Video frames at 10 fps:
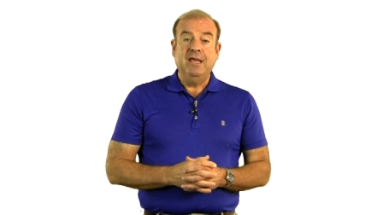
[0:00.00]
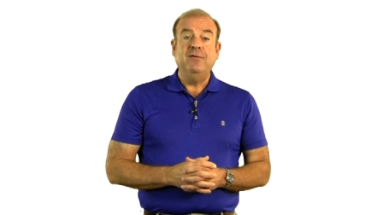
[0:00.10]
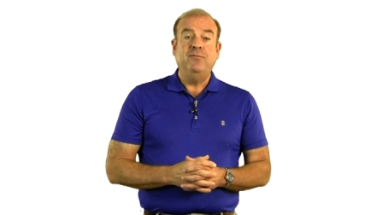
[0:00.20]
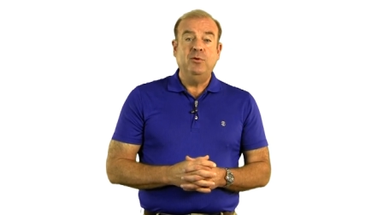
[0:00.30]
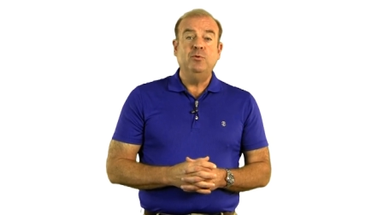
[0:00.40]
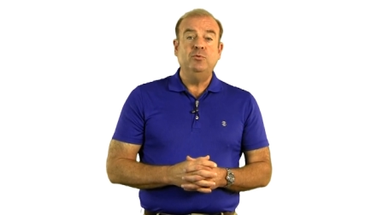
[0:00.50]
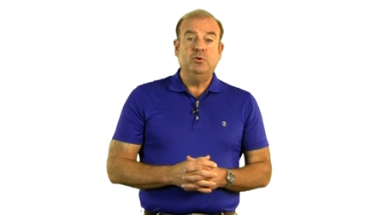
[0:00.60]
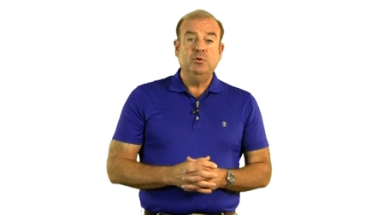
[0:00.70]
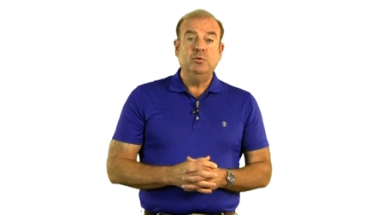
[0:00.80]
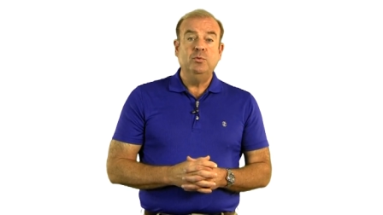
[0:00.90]
If you
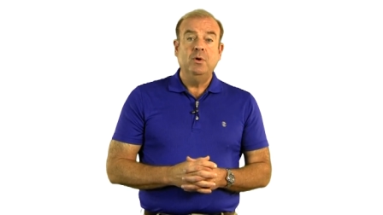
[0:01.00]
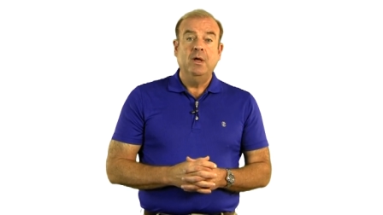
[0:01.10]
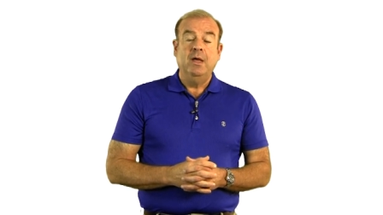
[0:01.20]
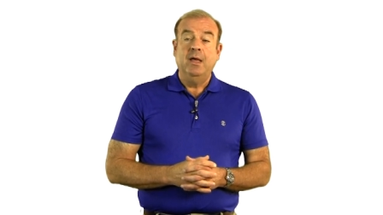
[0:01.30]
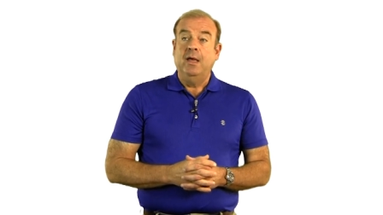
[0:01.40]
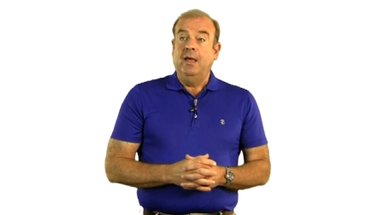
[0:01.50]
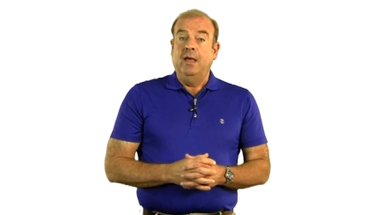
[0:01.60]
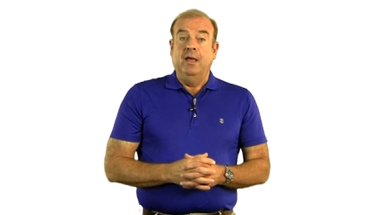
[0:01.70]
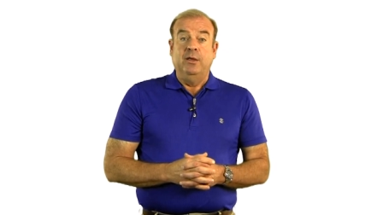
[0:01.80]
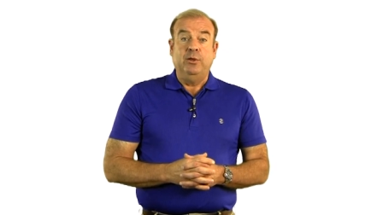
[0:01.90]
do,
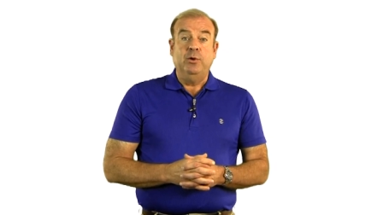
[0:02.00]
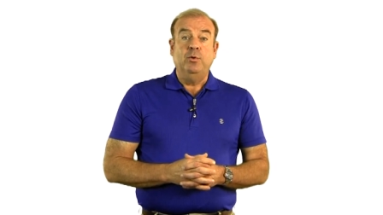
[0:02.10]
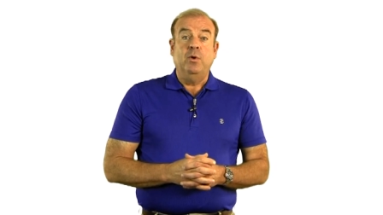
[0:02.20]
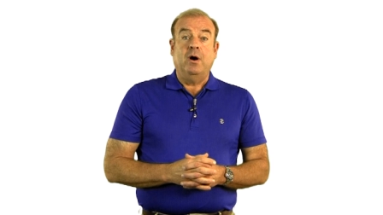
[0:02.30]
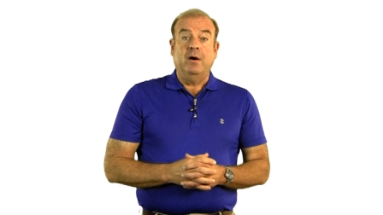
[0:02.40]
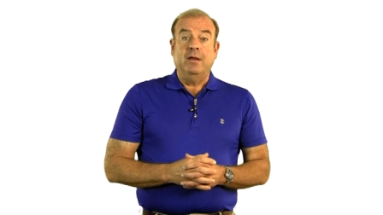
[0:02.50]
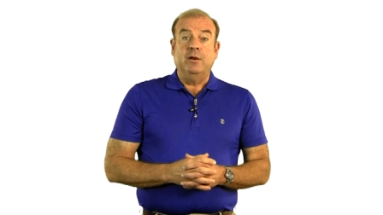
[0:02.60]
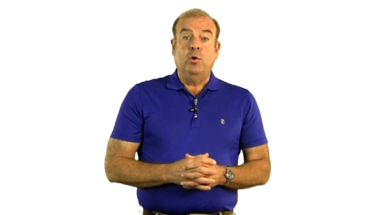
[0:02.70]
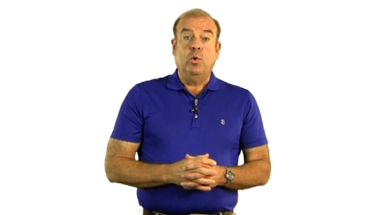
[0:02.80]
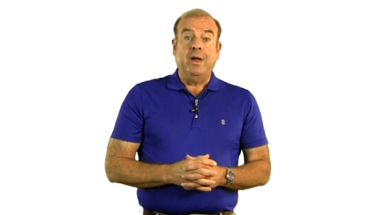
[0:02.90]
you are
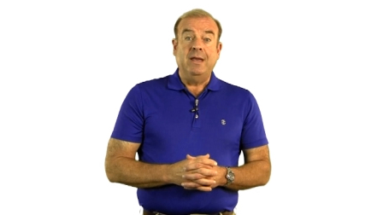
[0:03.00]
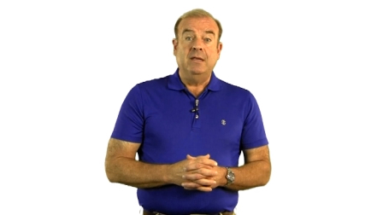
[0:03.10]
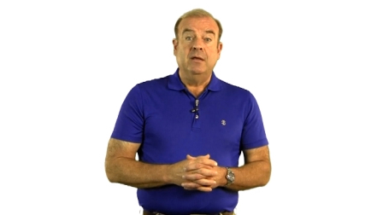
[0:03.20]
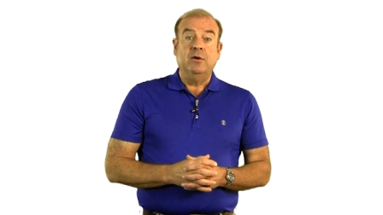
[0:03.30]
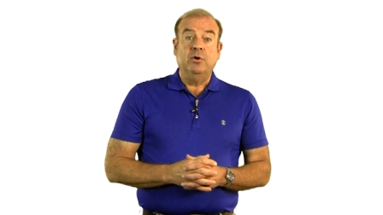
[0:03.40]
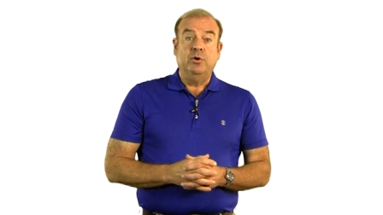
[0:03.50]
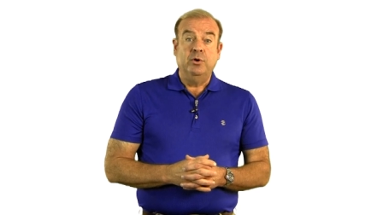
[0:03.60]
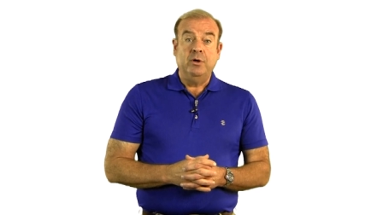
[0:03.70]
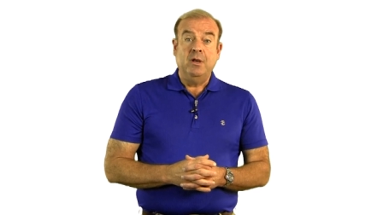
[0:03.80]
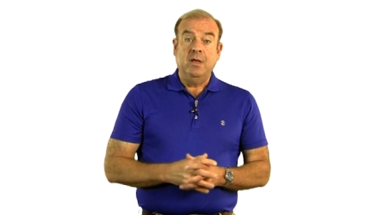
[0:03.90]
in quite
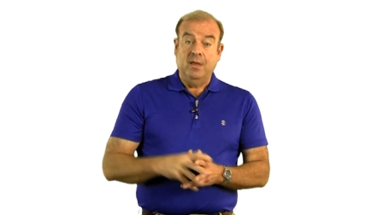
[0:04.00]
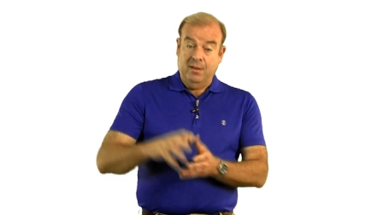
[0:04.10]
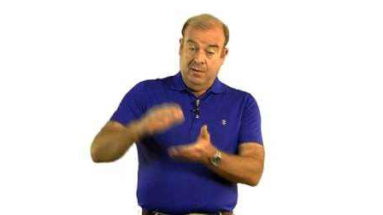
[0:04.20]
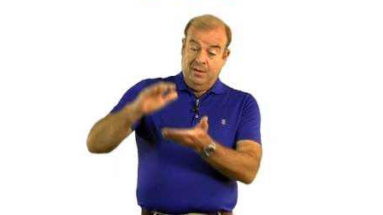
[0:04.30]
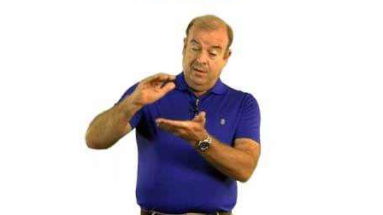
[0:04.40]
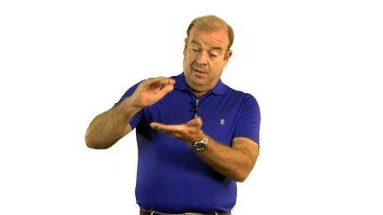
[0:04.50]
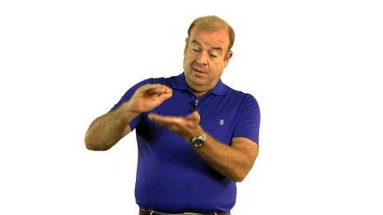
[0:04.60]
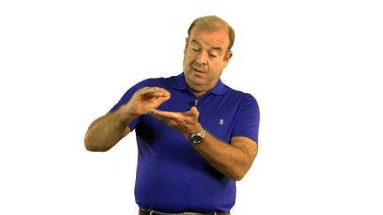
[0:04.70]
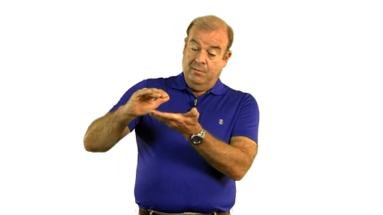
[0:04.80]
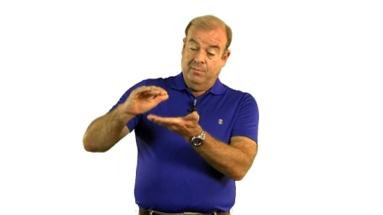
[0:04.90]
good
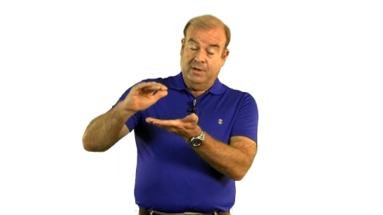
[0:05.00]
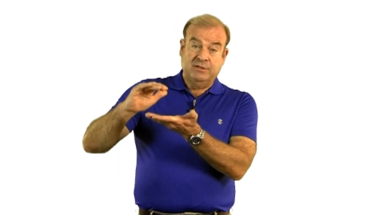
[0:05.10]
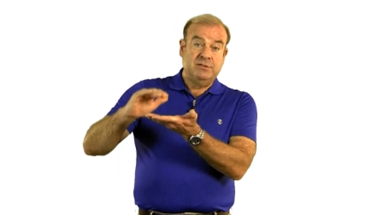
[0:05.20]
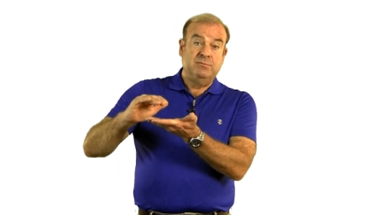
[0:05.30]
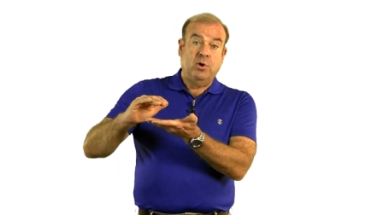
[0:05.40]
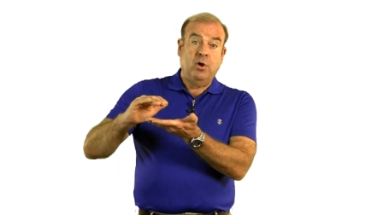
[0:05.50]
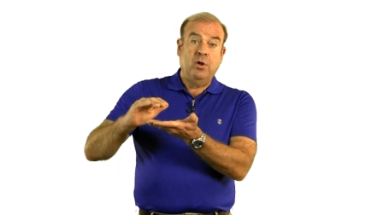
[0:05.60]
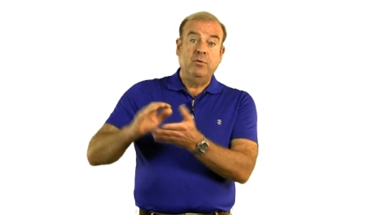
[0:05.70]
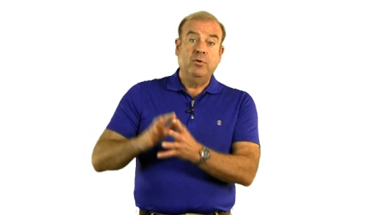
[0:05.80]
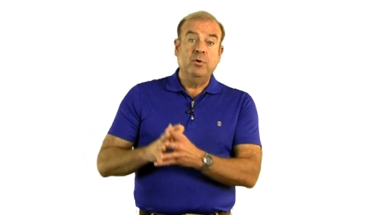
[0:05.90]
but a
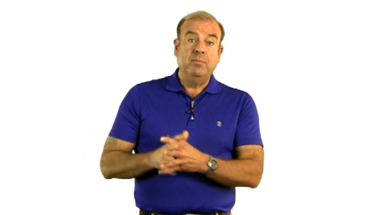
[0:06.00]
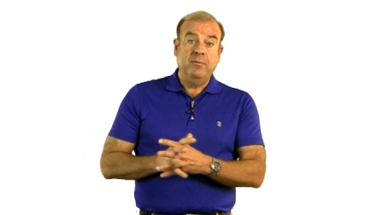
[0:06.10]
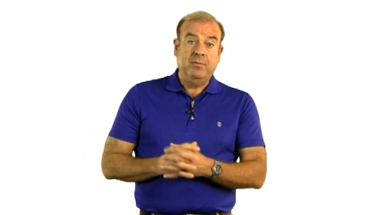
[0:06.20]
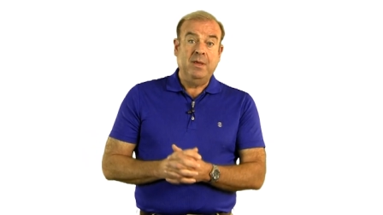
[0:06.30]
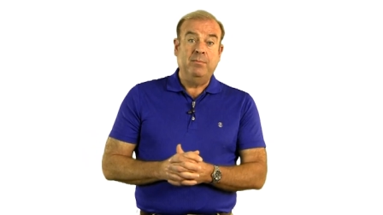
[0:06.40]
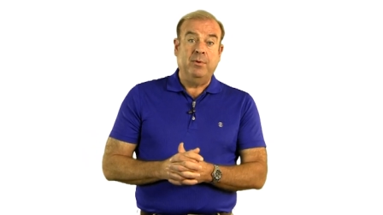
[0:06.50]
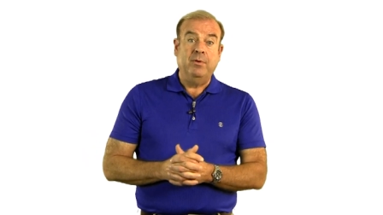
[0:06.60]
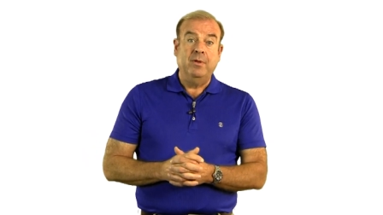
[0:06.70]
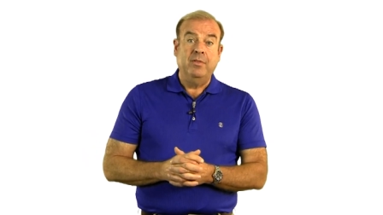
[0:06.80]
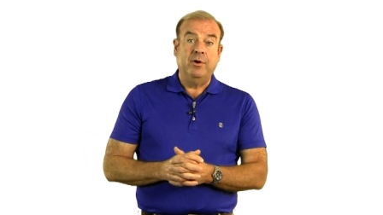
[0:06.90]
small group of
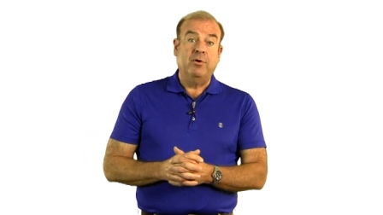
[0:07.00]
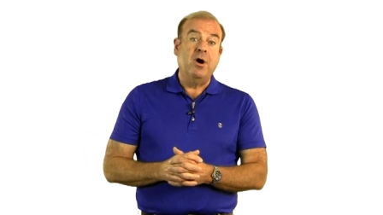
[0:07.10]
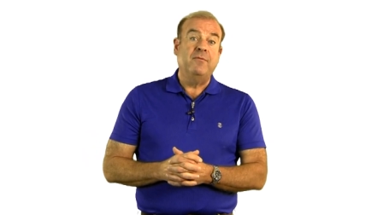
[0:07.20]
people that are